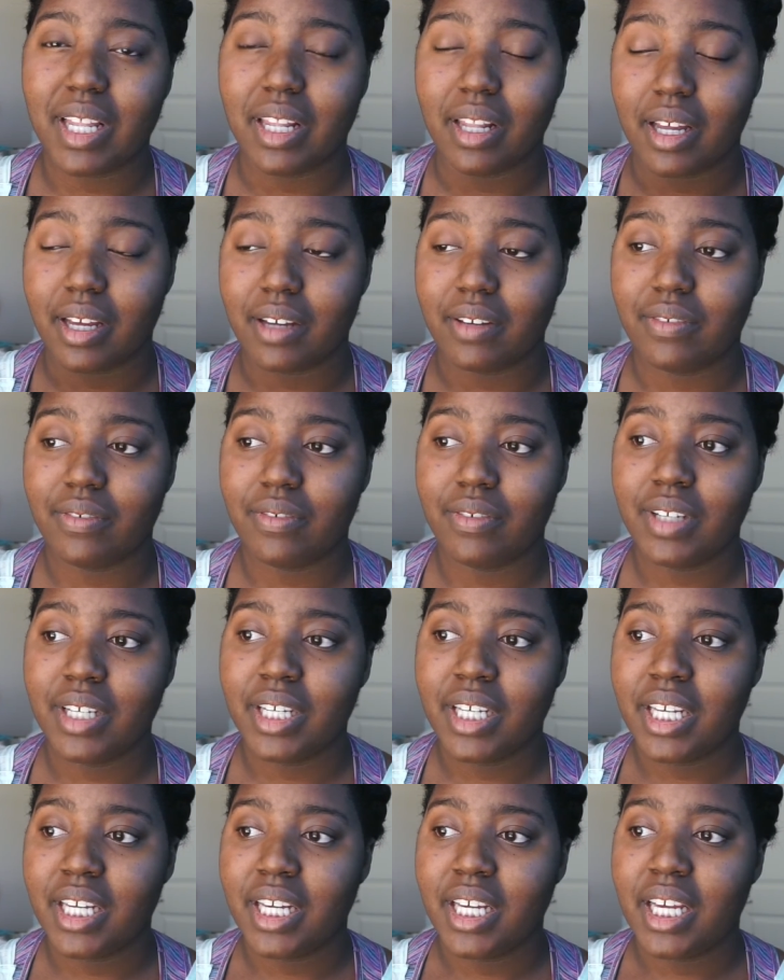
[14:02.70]
life,
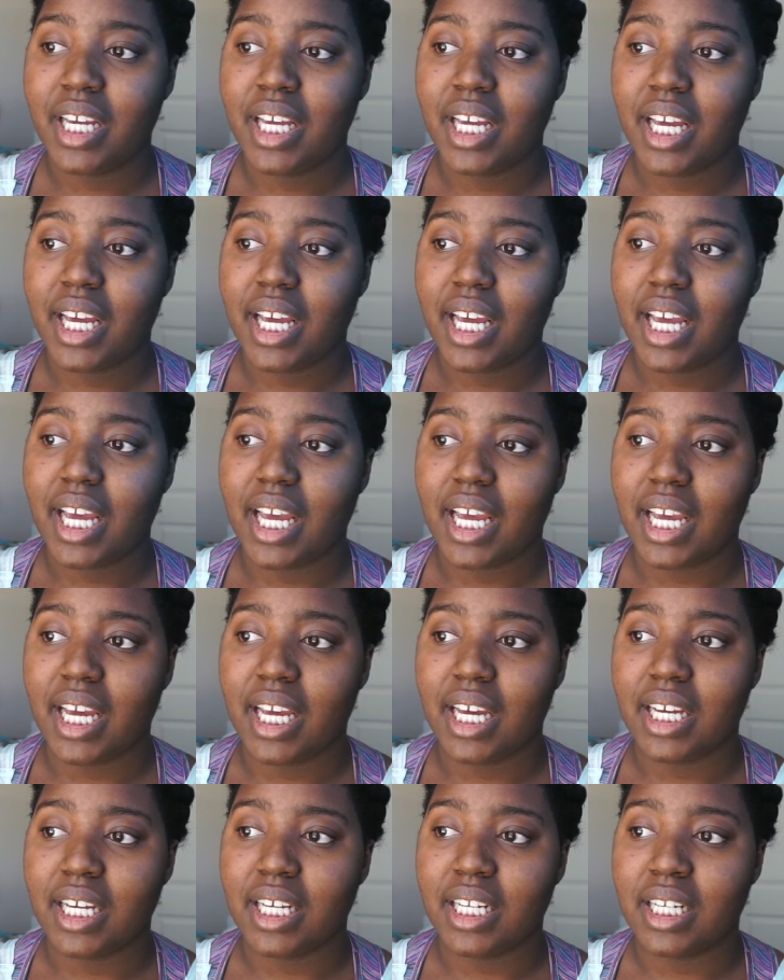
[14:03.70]

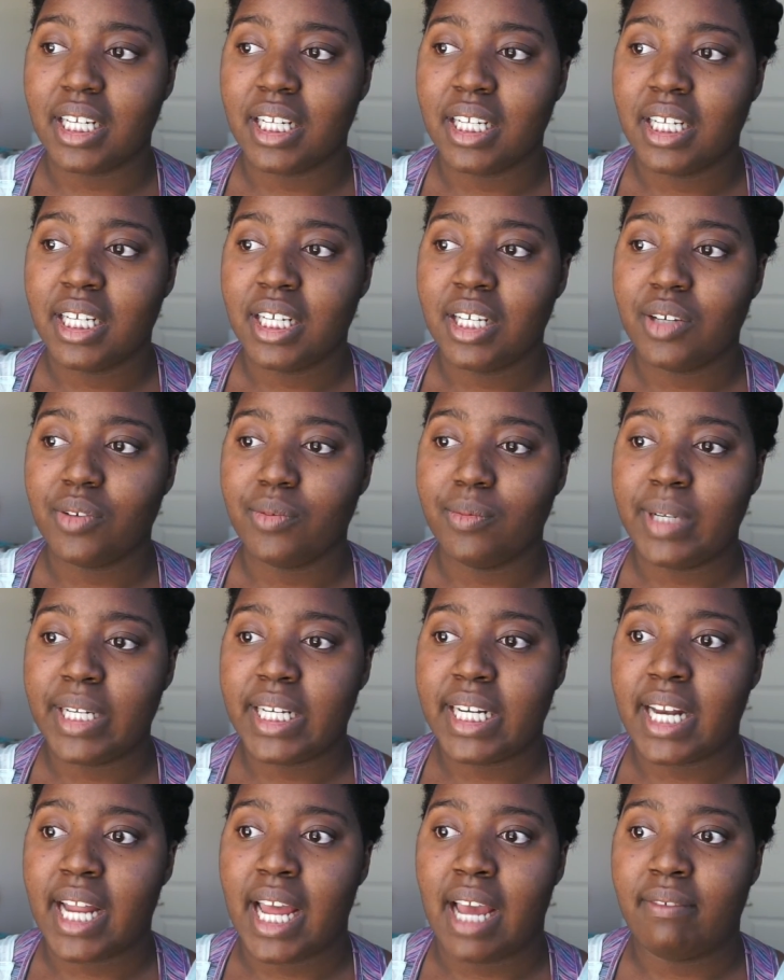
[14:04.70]
and we
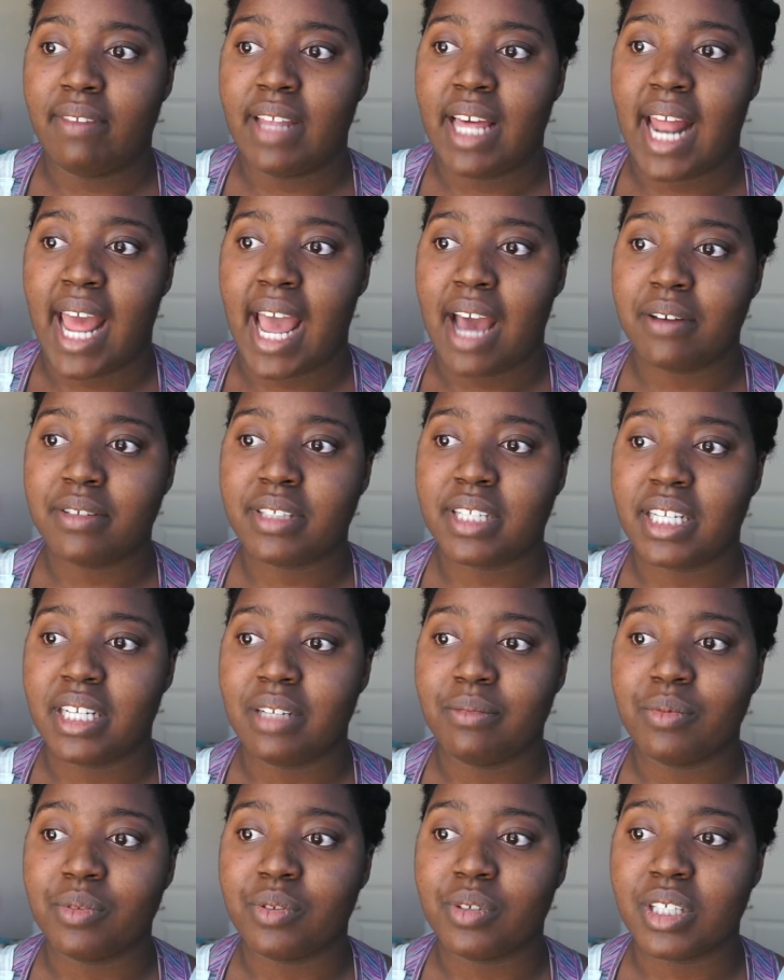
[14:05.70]
didn't have that house
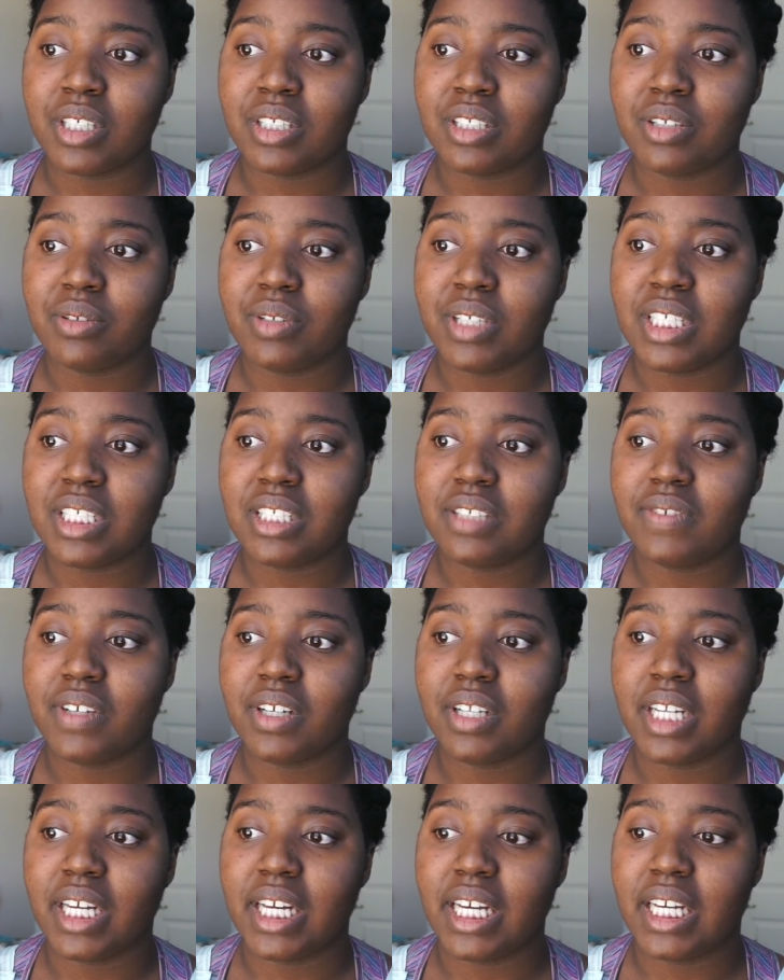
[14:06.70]
anymore, so it just
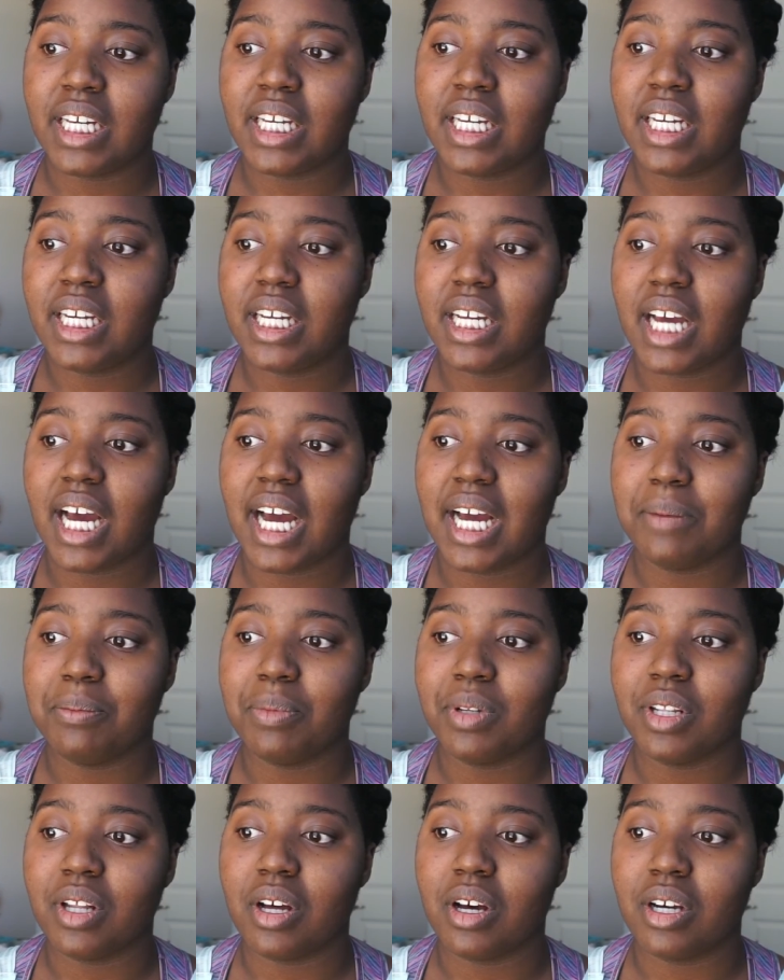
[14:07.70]
felt like I
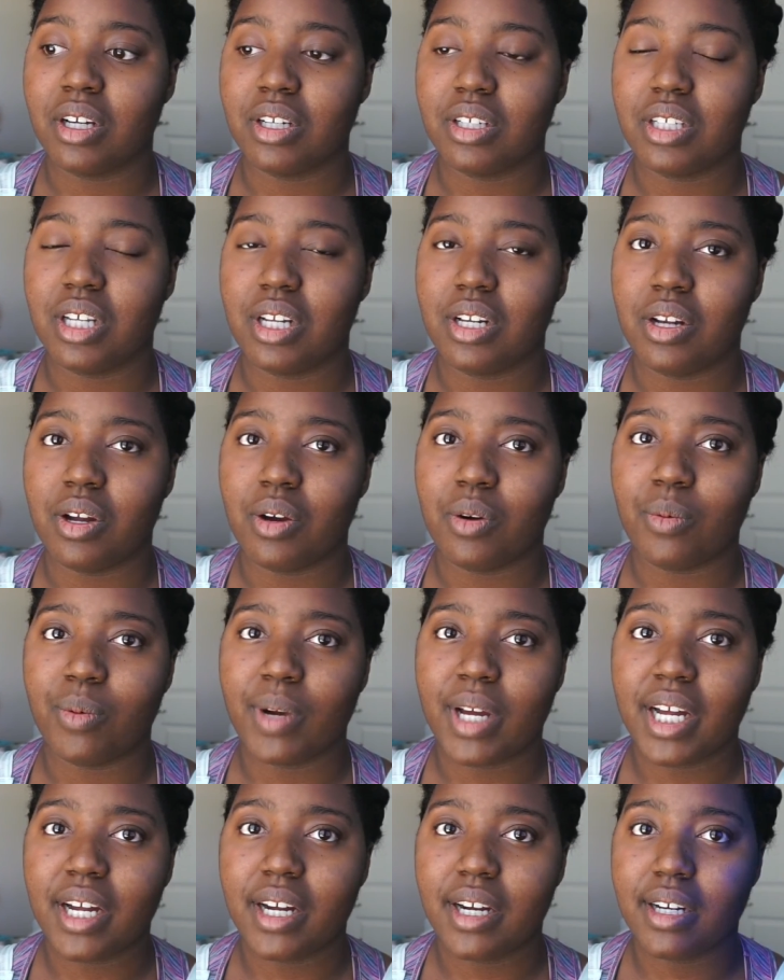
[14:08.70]
belonged to
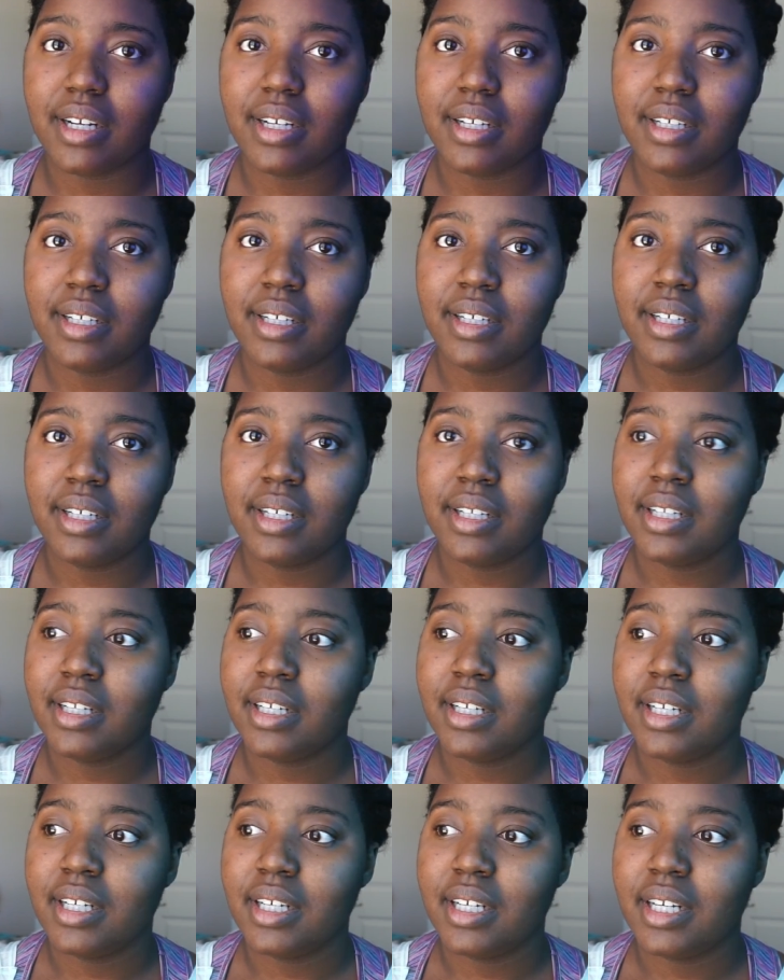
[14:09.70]
nowhere.
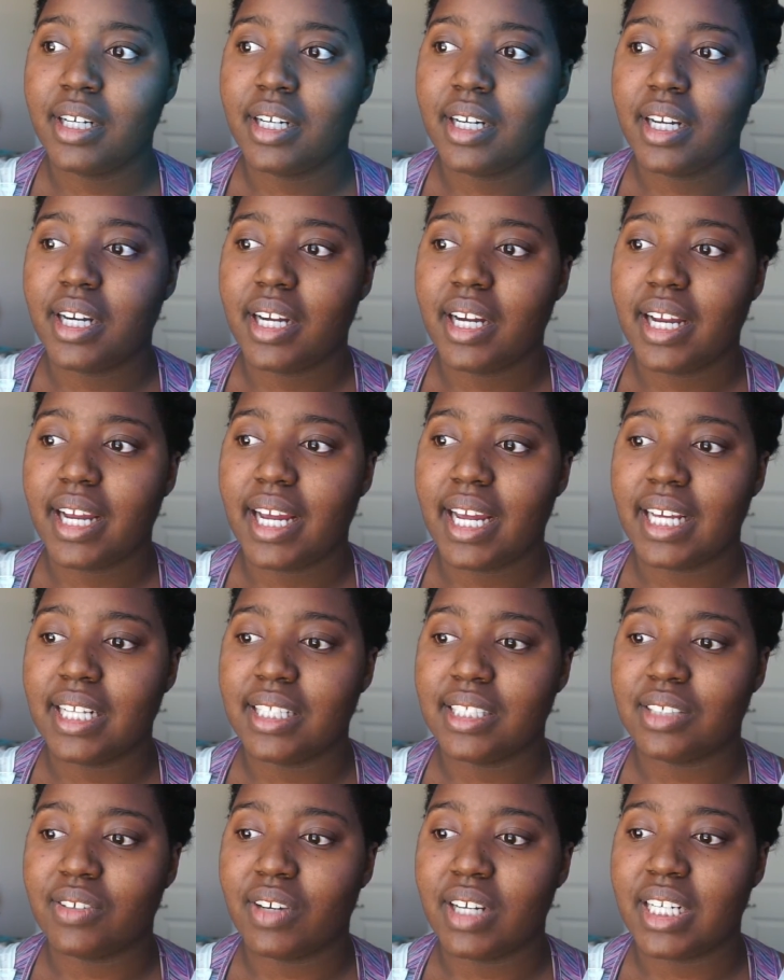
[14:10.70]

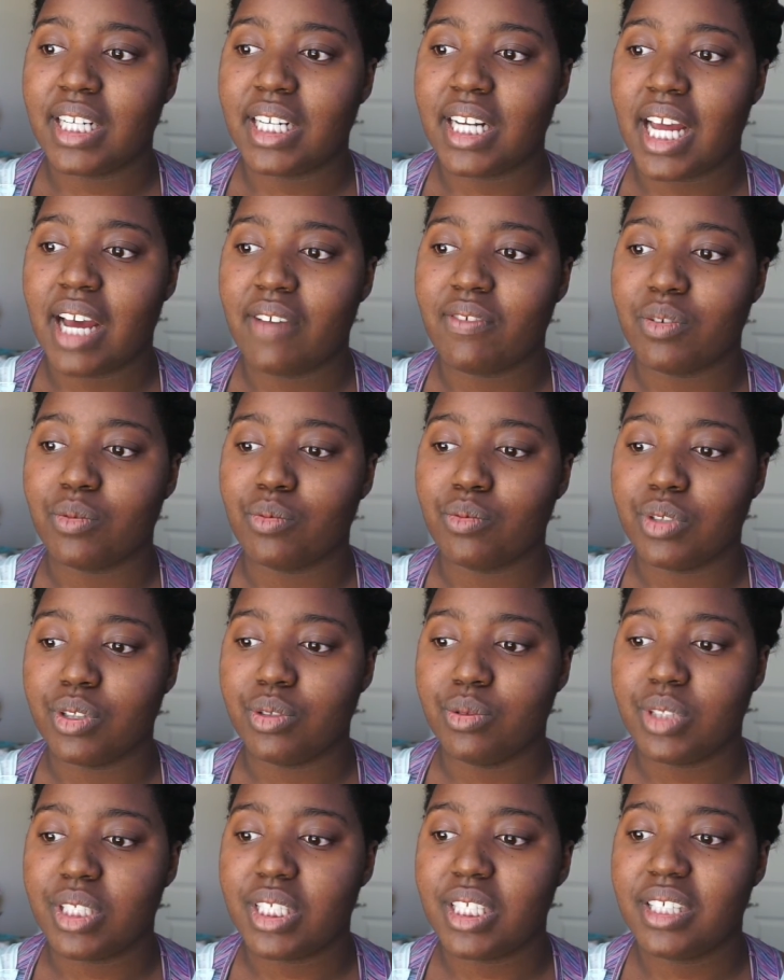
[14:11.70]
And so I didn't have a
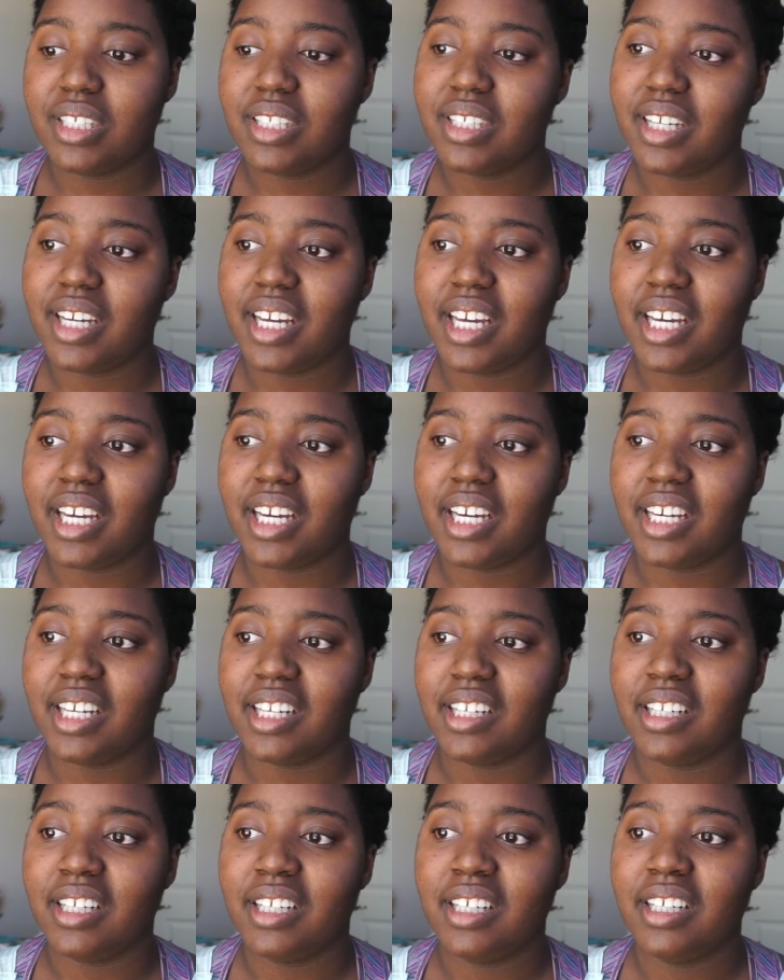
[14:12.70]
root,
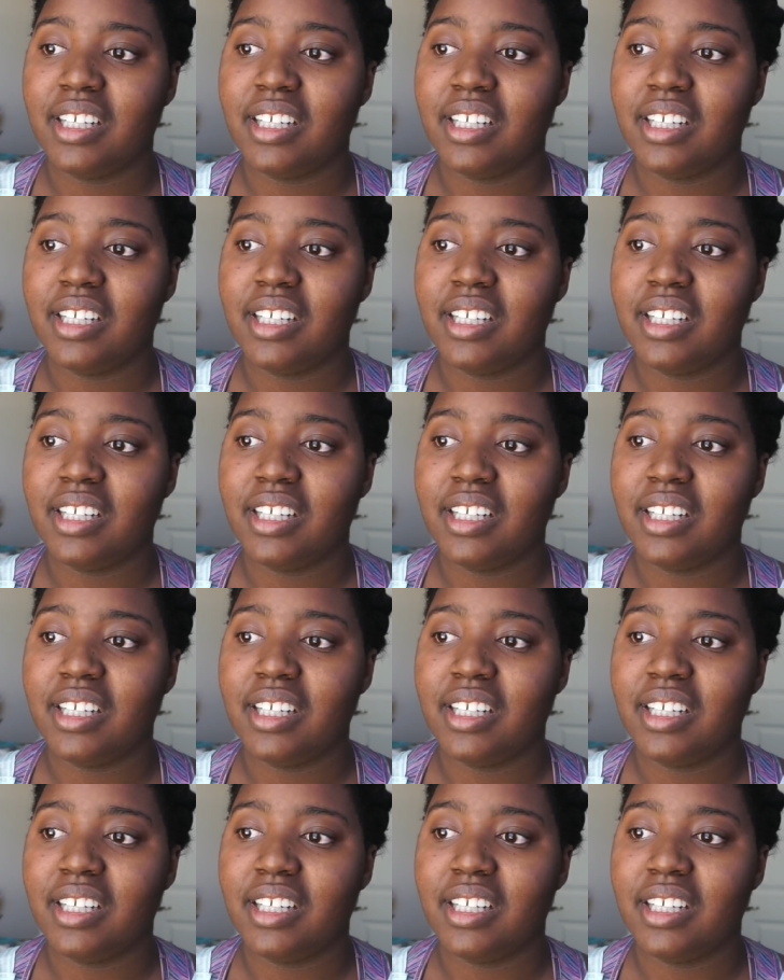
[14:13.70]
and